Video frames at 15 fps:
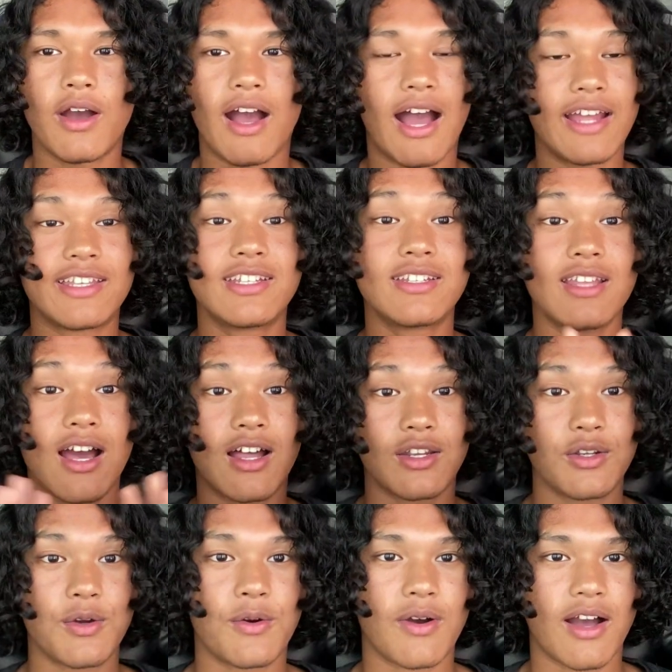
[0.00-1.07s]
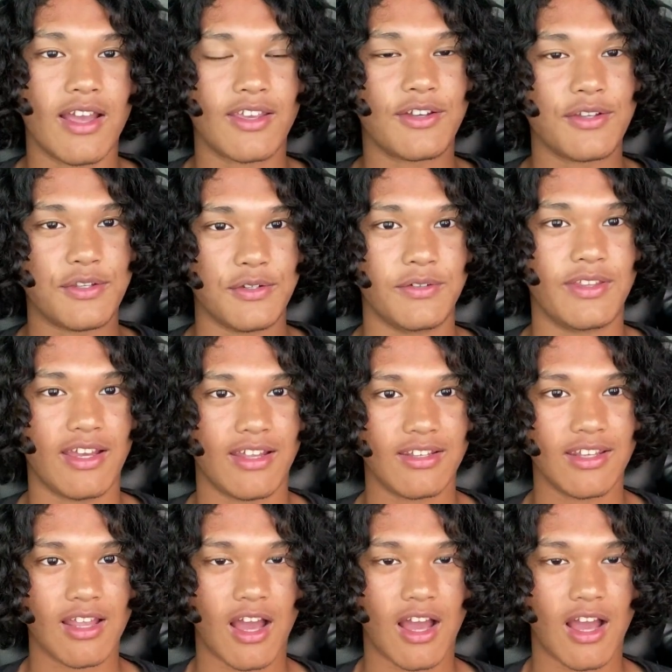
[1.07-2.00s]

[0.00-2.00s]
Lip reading: I did not know I could do that.